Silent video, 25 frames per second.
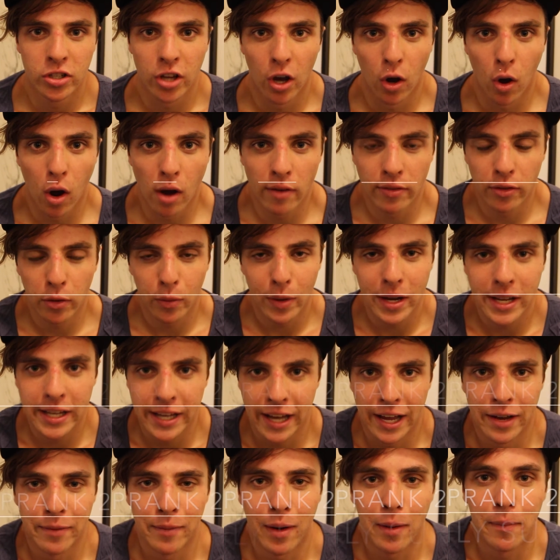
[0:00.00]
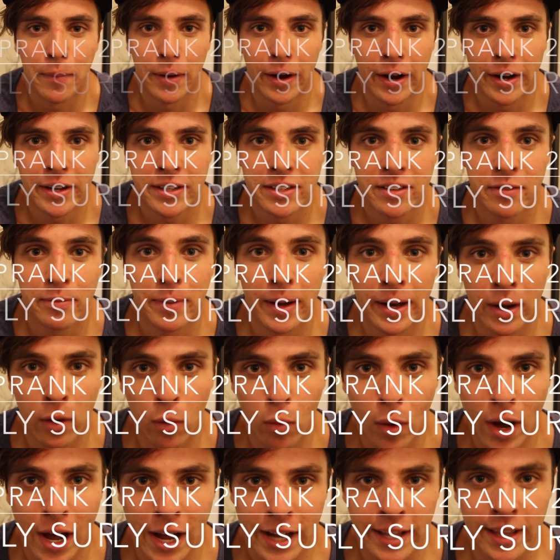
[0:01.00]
So over the weekend, my parents have been
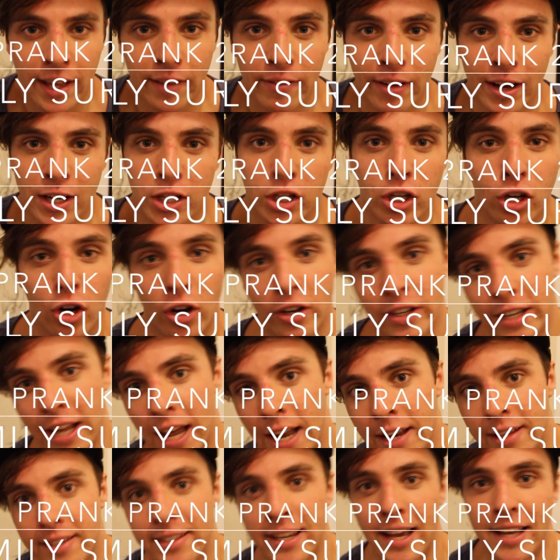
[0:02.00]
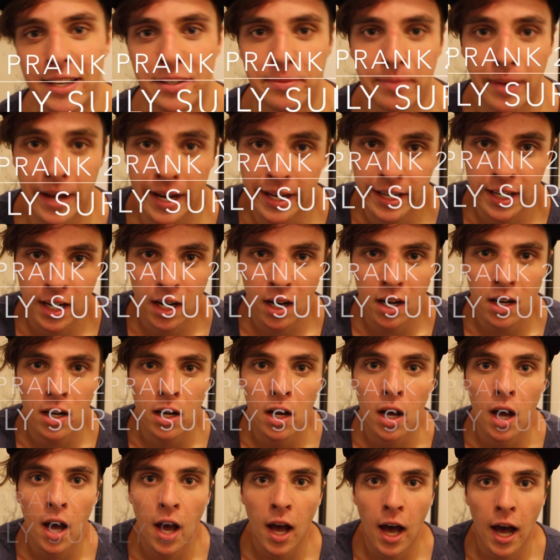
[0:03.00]
away. They've actually gone down to Tasmania
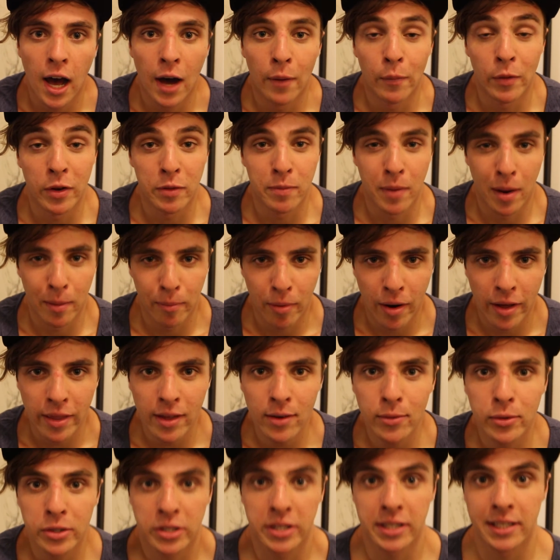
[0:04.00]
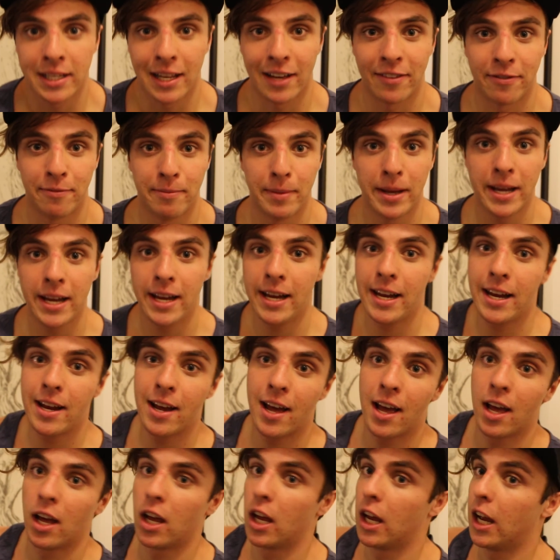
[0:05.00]
um, with my brother, which has left me
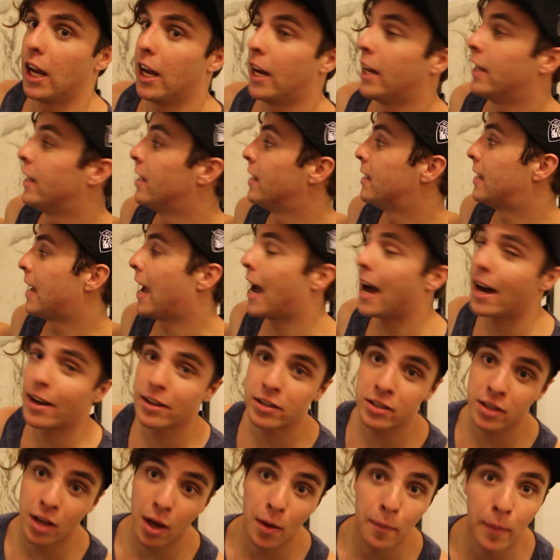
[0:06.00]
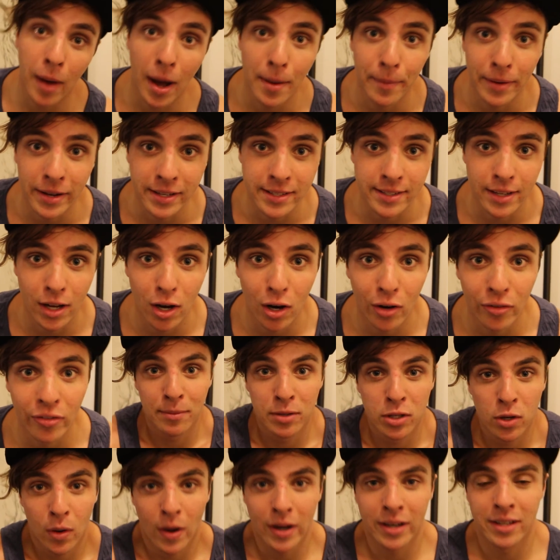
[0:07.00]
in this house by
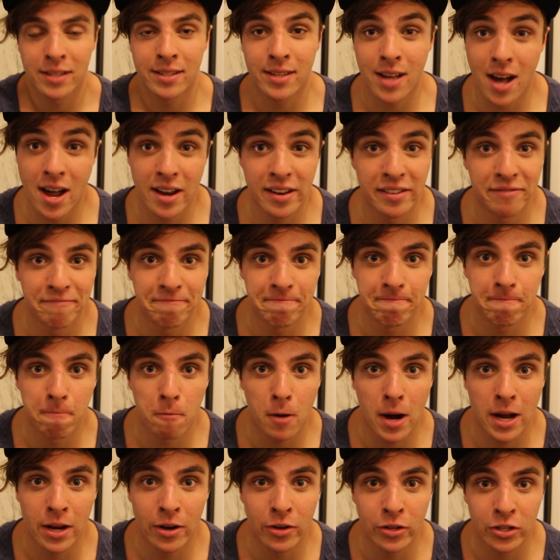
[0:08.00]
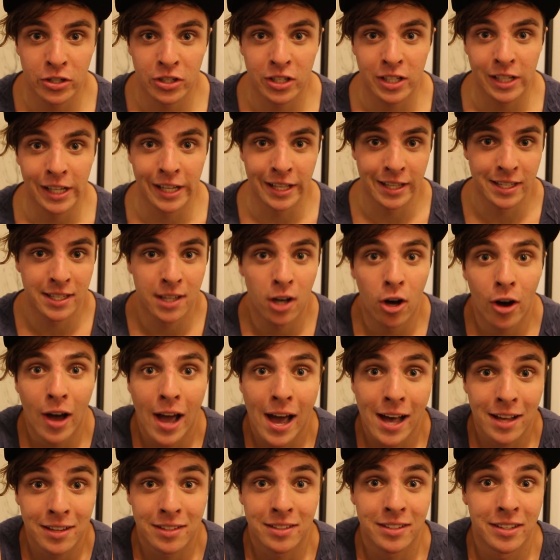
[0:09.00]
myself. So I decided why not just clean this whole
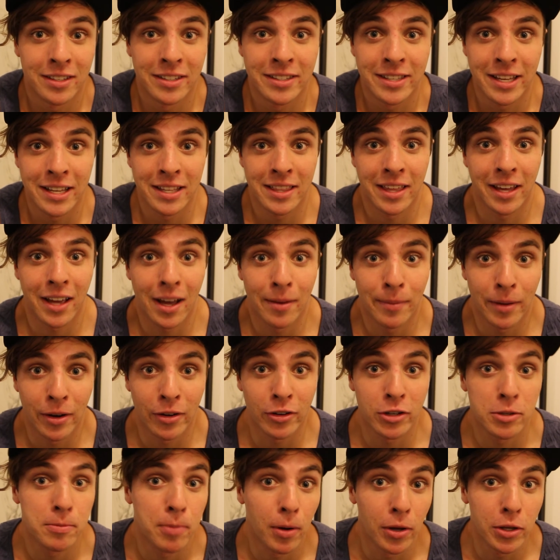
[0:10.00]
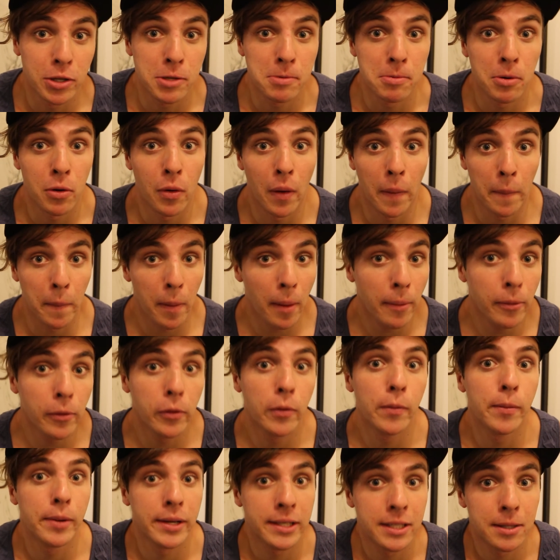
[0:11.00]
house since they think I'm irresponsible and
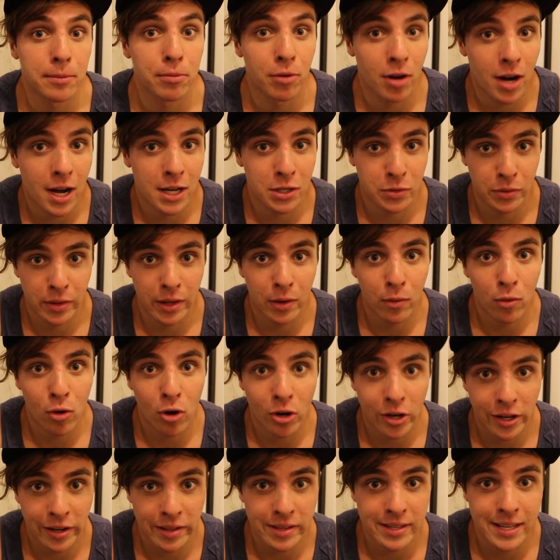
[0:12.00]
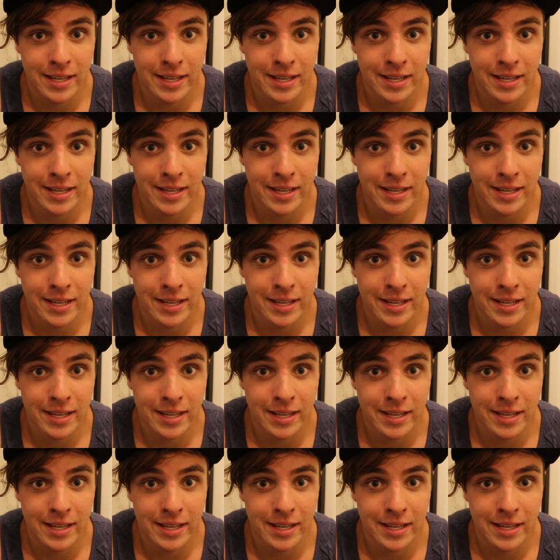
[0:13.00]
probably would be surprised when they walk into